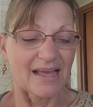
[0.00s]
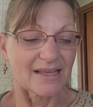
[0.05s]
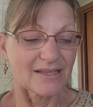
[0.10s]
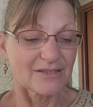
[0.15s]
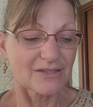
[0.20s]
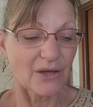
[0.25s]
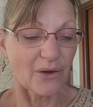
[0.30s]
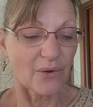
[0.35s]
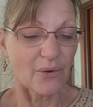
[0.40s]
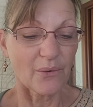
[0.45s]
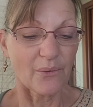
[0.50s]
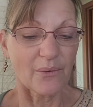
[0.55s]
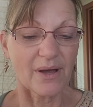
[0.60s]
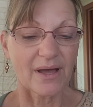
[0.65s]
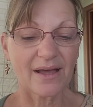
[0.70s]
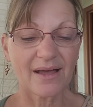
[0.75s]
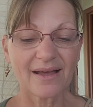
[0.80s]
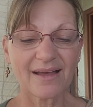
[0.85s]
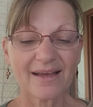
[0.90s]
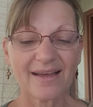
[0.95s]
So,
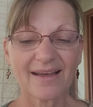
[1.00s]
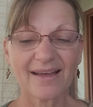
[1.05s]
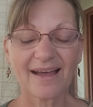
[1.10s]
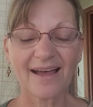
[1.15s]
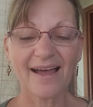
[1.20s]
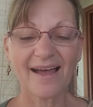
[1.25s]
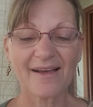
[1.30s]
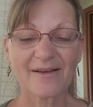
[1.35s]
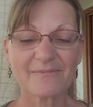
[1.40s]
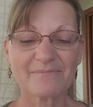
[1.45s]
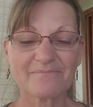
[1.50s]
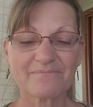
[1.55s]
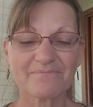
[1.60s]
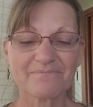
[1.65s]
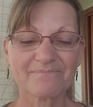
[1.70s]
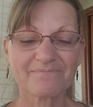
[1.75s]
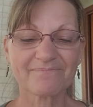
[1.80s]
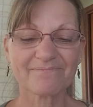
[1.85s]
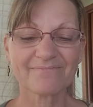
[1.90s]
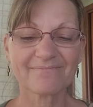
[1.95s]
um,
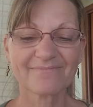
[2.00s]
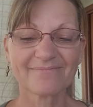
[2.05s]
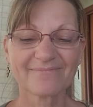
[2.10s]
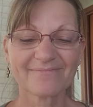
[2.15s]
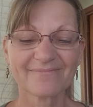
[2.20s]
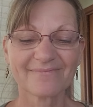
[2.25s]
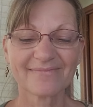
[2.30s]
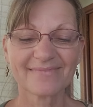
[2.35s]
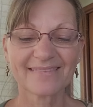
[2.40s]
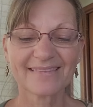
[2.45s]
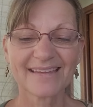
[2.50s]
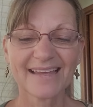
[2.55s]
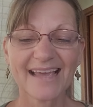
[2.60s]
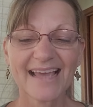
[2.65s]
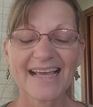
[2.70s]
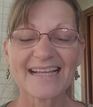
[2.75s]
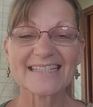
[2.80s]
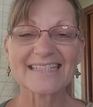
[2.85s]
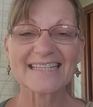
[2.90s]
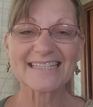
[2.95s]

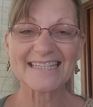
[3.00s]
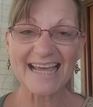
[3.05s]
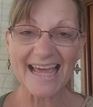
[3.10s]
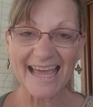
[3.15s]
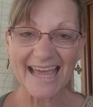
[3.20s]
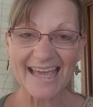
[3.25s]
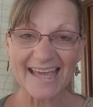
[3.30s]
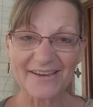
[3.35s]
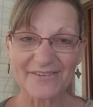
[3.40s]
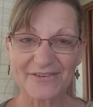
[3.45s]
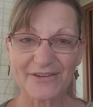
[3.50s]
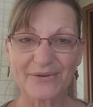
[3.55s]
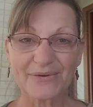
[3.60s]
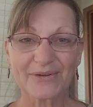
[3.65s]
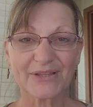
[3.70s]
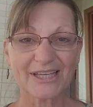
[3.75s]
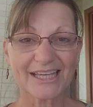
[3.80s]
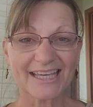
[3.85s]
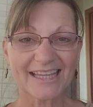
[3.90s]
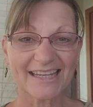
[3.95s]
today, if you were
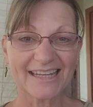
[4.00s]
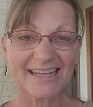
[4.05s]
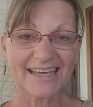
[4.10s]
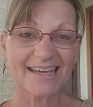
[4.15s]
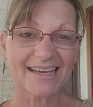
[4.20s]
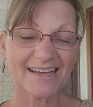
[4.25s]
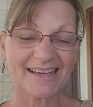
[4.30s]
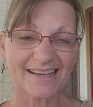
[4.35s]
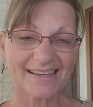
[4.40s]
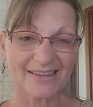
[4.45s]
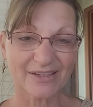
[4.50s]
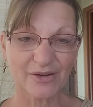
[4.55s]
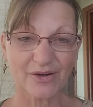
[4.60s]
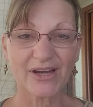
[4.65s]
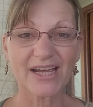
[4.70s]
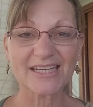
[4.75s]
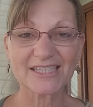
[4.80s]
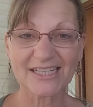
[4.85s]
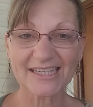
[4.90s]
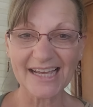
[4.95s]
looking at the
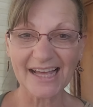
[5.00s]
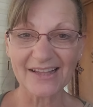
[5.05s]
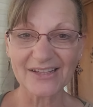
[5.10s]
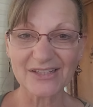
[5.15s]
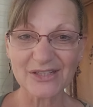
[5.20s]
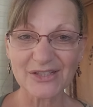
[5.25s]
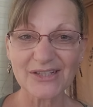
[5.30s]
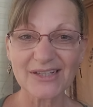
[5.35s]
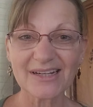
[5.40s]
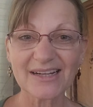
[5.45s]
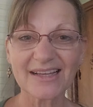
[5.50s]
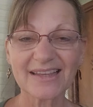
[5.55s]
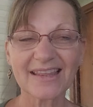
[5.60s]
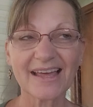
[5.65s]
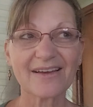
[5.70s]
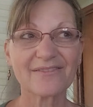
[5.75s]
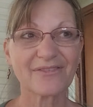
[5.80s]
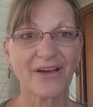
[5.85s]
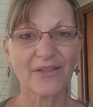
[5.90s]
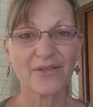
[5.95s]
creation calendar
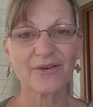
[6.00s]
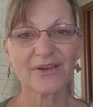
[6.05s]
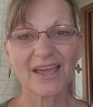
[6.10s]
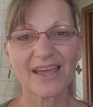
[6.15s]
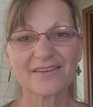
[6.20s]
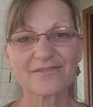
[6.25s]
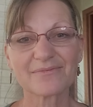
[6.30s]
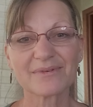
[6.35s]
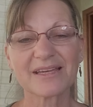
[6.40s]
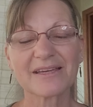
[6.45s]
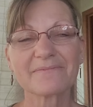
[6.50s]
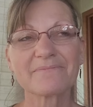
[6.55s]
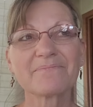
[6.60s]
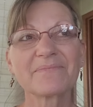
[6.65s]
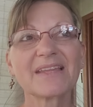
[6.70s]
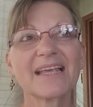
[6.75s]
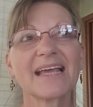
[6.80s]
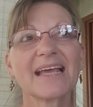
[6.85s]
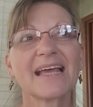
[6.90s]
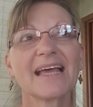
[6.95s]
that Father gave me,
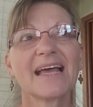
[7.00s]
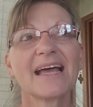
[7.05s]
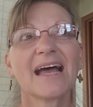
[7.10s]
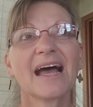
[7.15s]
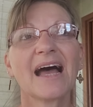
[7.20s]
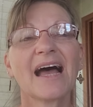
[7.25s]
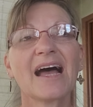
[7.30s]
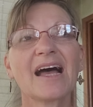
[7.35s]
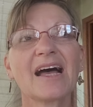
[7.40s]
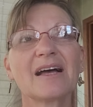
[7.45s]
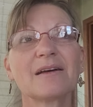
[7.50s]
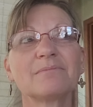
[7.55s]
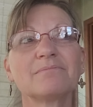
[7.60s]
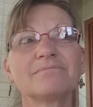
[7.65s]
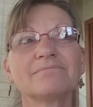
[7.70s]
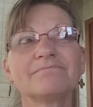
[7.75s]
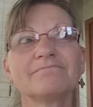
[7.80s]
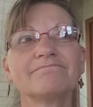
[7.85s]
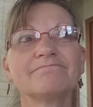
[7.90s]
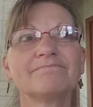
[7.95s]

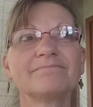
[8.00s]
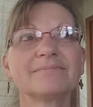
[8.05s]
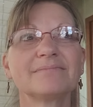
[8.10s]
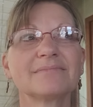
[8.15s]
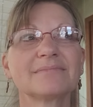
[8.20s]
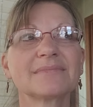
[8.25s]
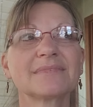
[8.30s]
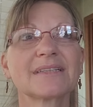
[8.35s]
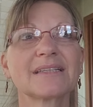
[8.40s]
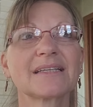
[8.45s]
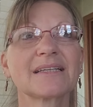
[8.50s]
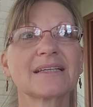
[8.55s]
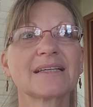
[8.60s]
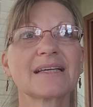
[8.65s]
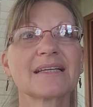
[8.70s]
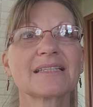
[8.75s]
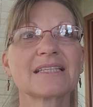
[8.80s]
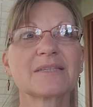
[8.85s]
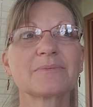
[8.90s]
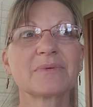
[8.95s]
um, I
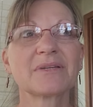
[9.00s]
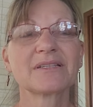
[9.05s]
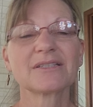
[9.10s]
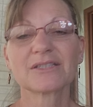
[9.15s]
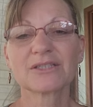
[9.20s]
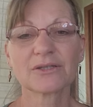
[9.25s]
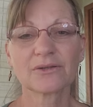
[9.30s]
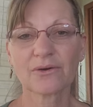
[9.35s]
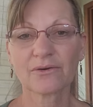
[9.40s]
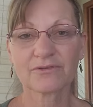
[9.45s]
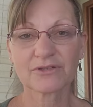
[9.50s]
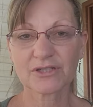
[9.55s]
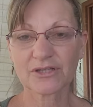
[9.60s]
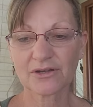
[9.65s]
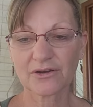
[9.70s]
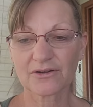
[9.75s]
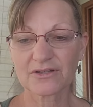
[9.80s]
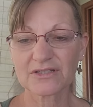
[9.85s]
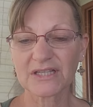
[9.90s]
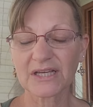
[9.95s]
guess it's been t- over
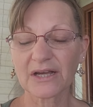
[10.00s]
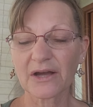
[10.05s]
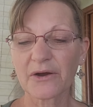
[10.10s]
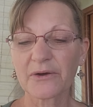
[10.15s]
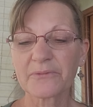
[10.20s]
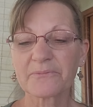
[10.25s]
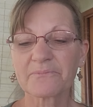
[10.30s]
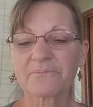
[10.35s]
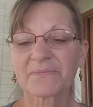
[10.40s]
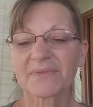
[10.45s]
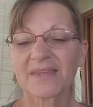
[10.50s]
two years ago,